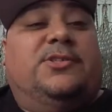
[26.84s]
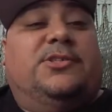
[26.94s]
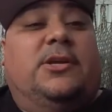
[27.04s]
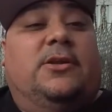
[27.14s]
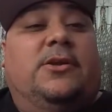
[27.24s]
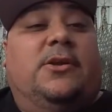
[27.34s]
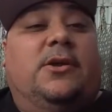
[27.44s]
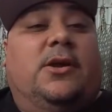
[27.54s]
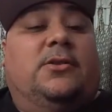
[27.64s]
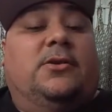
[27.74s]
chilling
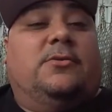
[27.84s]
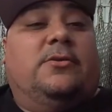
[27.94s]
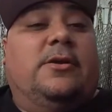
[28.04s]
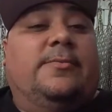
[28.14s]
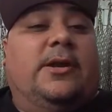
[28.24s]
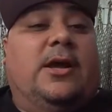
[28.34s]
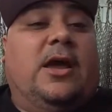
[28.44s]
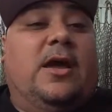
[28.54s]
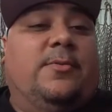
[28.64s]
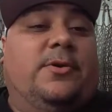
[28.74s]
here at the crib in a
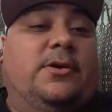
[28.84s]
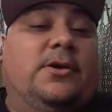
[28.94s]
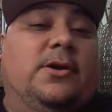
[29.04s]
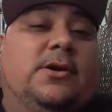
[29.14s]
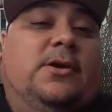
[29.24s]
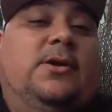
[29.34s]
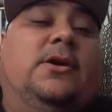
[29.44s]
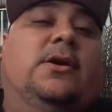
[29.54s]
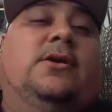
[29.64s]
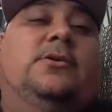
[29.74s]
hammock,
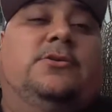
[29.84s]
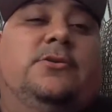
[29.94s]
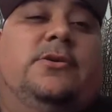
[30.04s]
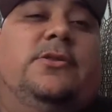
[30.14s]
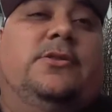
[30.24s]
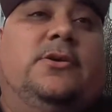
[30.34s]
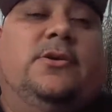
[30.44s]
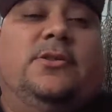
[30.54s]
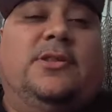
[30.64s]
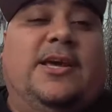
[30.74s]
enjoying
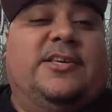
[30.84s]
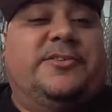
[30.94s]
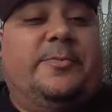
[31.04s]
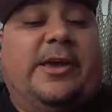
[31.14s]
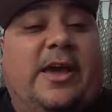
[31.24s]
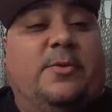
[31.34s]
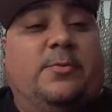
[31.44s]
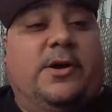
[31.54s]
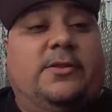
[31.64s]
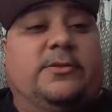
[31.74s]
the nice Miami
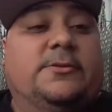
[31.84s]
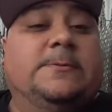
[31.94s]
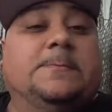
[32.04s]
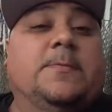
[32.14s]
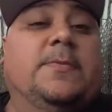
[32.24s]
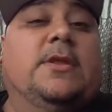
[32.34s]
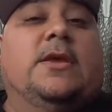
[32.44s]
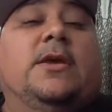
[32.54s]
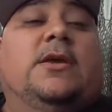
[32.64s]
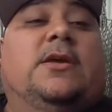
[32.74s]
weather.
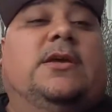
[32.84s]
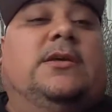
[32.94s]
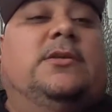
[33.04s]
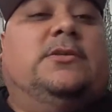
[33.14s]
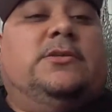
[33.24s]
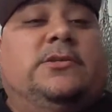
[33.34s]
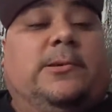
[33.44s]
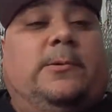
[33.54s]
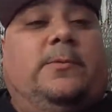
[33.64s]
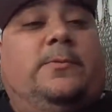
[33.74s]

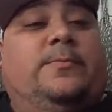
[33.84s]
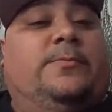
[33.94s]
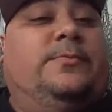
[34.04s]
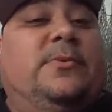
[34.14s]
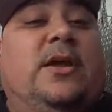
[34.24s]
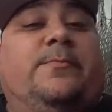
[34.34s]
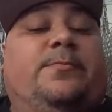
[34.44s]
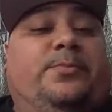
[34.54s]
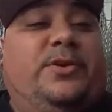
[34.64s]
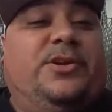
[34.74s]
So
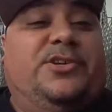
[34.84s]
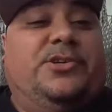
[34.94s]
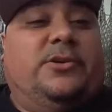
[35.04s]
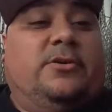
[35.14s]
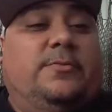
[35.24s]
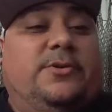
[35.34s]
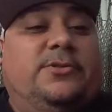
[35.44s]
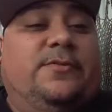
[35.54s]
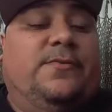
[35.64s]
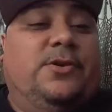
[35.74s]
I'm pretty sure
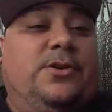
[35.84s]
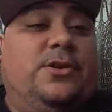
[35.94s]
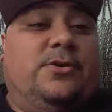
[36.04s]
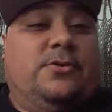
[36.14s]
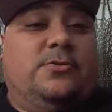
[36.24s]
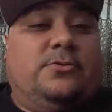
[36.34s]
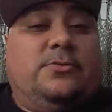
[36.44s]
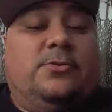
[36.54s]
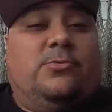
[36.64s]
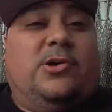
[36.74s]
most of you know
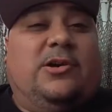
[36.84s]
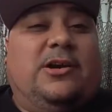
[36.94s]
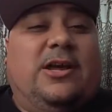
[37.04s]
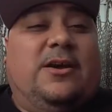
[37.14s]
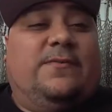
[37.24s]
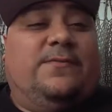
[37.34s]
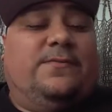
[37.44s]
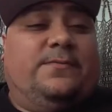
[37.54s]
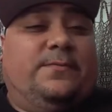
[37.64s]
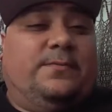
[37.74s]
who are left